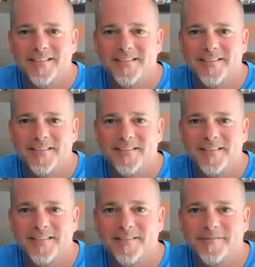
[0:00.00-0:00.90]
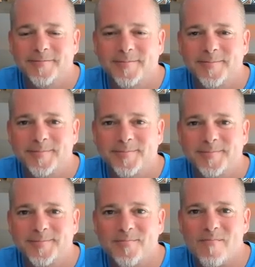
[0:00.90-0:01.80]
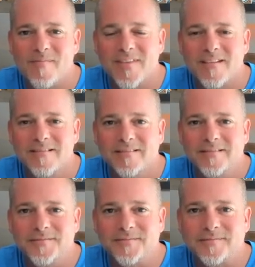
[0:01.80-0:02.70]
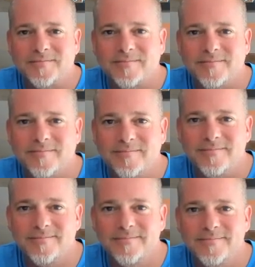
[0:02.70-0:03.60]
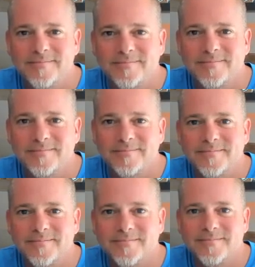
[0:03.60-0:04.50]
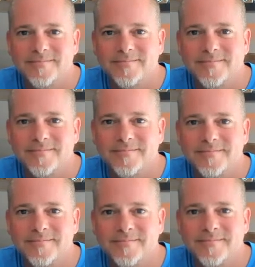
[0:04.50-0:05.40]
[no speech]